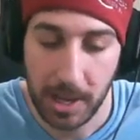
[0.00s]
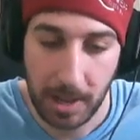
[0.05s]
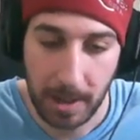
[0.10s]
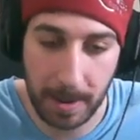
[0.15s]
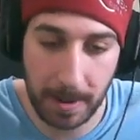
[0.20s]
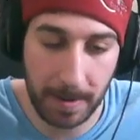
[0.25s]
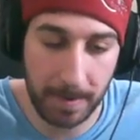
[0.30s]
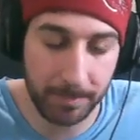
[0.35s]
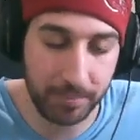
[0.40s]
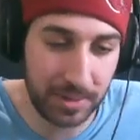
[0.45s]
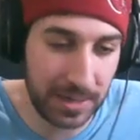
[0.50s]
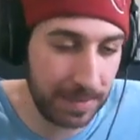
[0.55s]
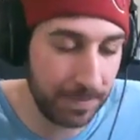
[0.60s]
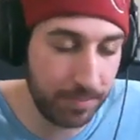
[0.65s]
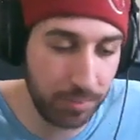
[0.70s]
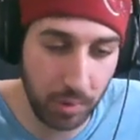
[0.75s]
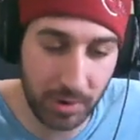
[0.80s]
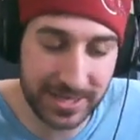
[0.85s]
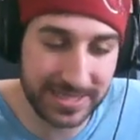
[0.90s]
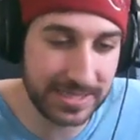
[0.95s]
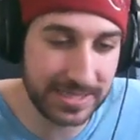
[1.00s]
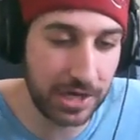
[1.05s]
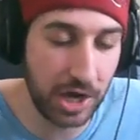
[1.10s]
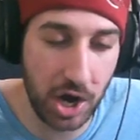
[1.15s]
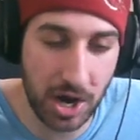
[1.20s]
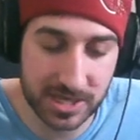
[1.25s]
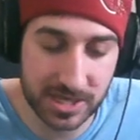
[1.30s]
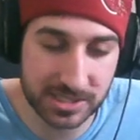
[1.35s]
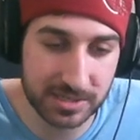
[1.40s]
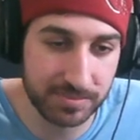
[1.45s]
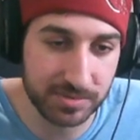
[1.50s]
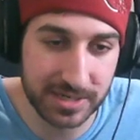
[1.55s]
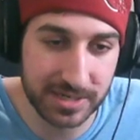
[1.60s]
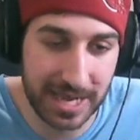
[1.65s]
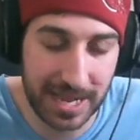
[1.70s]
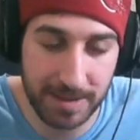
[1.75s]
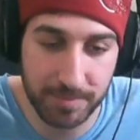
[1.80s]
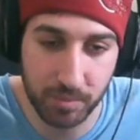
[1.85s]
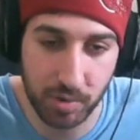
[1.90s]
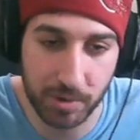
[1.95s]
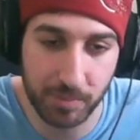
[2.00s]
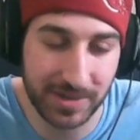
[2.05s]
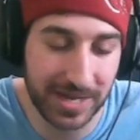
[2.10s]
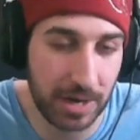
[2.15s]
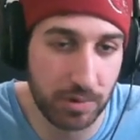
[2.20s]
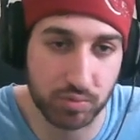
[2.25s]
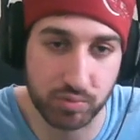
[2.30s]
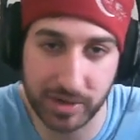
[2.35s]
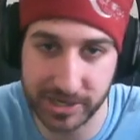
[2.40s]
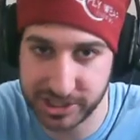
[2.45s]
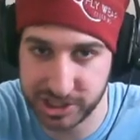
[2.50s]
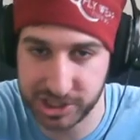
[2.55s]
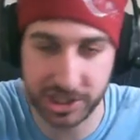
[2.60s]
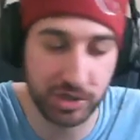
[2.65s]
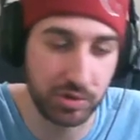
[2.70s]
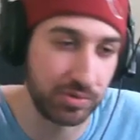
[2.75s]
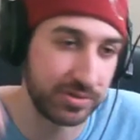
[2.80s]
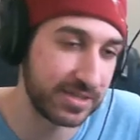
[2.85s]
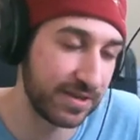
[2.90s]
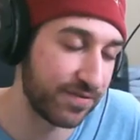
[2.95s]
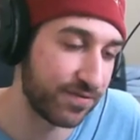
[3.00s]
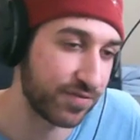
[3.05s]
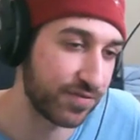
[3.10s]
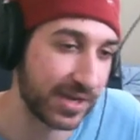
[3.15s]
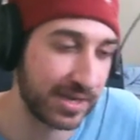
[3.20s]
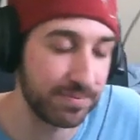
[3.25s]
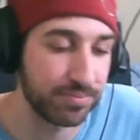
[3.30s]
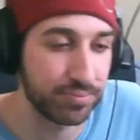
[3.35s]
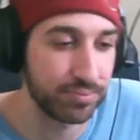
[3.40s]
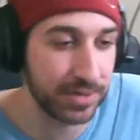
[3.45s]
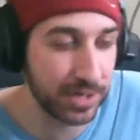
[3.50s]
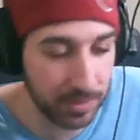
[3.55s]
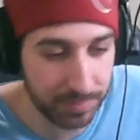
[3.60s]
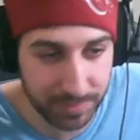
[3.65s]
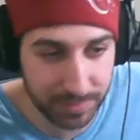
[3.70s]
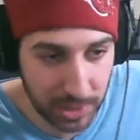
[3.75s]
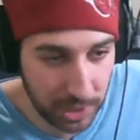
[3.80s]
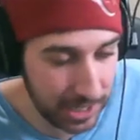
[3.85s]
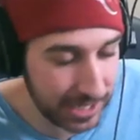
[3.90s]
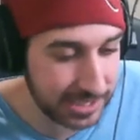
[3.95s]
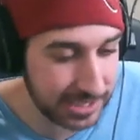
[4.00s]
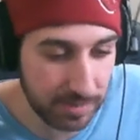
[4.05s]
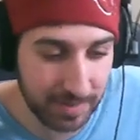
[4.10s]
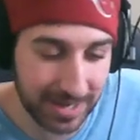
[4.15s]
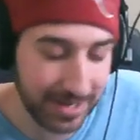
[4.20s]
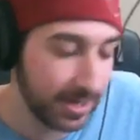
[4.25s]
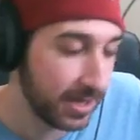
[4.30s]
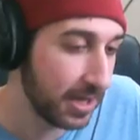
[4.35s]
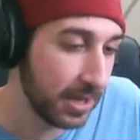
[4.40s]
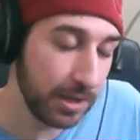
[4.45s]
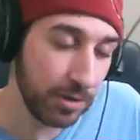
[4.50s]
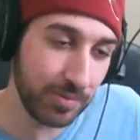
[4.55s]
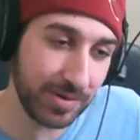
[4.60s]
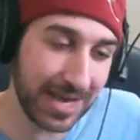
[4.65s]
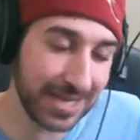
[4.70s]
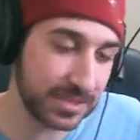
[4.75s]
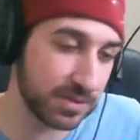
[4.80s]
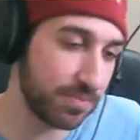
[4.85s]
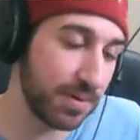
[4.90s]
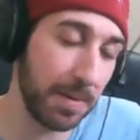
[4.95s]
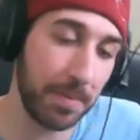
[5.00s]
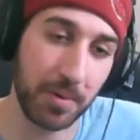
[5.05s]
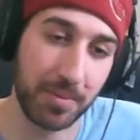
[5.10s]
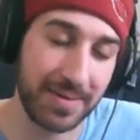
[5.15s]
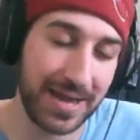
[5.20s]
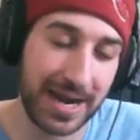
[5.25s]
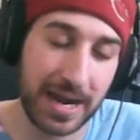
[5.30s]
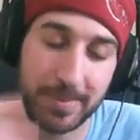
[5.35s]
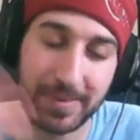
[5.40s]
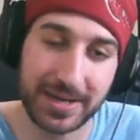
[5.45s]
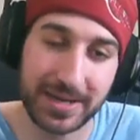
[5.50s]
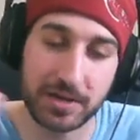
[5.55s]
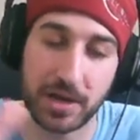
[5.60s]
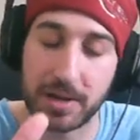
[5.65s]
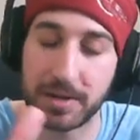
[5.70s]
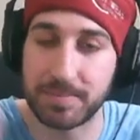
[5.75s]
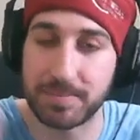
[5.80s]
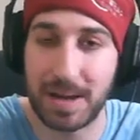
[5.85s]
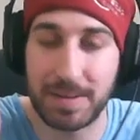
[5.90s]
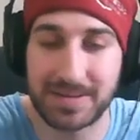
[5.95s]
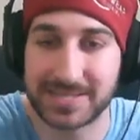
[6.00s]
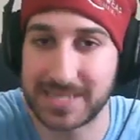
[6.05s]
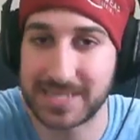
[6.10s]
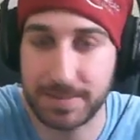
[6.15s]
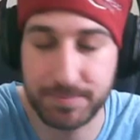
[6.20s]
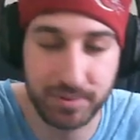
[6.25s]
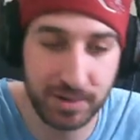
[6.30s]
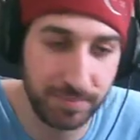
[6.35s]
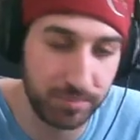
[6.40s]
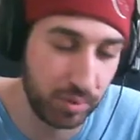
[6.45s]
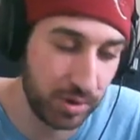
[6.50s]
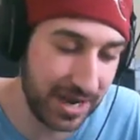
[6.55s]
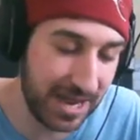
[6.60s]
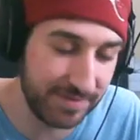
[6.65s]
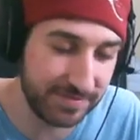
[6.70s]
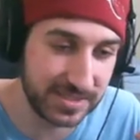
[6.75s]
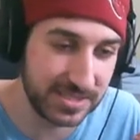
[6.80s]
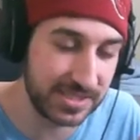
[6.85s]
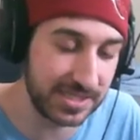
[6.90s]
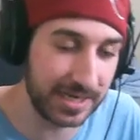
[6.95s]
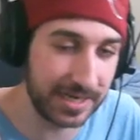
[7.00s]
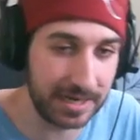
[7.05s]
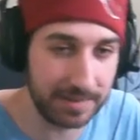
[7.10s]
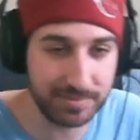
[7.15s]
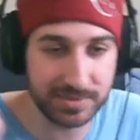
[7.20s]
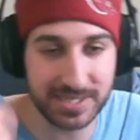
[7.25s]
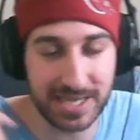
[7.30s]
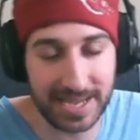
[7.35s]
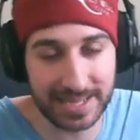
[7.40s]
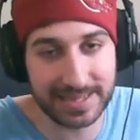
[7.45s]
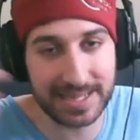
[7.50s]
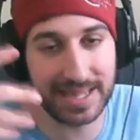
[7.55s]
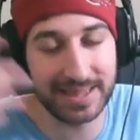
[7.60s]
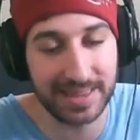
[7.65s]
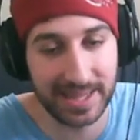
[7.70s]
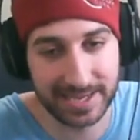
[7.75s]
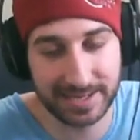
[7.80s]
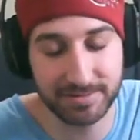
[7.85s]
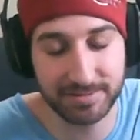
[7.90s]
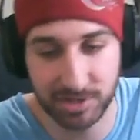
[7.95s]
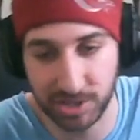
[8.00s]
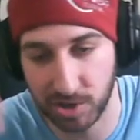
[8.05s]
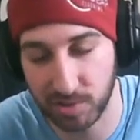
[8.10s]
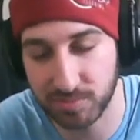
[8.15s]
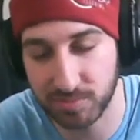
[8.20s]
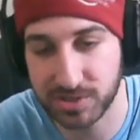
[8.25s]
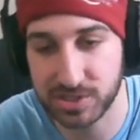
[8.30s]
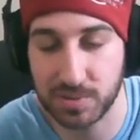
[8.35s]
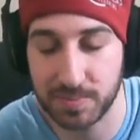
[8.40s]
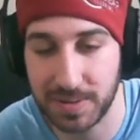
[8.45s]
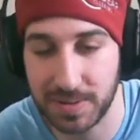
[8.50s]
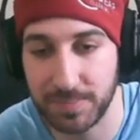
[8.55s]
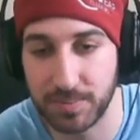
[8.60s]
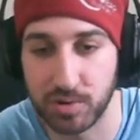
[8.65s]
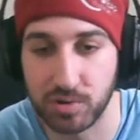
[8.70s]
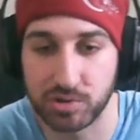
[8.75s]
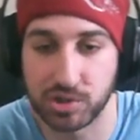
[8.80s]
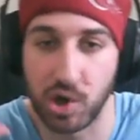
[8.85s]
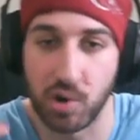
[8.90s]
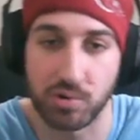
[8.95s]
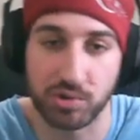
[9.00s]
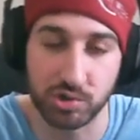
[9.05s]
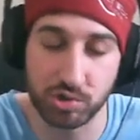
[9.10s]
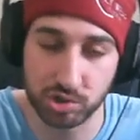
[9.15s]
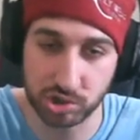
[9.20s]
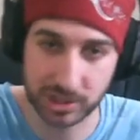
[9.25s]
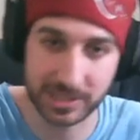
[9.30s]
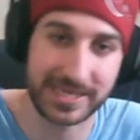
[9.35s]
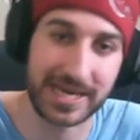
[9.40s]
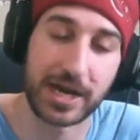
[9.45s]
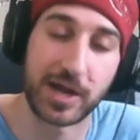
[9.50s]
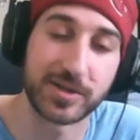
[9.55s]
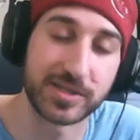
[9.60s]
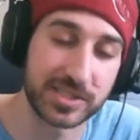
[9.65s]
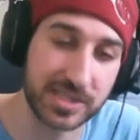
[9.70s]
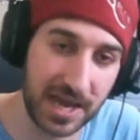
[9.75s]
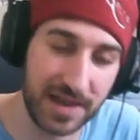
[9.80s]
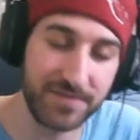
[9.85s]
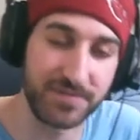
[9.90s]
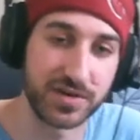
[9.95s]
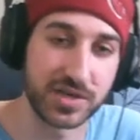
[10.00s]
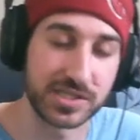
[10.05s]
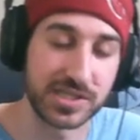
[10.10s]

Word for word: Uh, Breeton Boi did awesome to name one. We got Richie who did freaking Beerus. I mean, we got some people, man. I mean, I'm not saying Breeton Boi I haven't seen. I'm saying that like you know these are people who don't usually get on ciphers,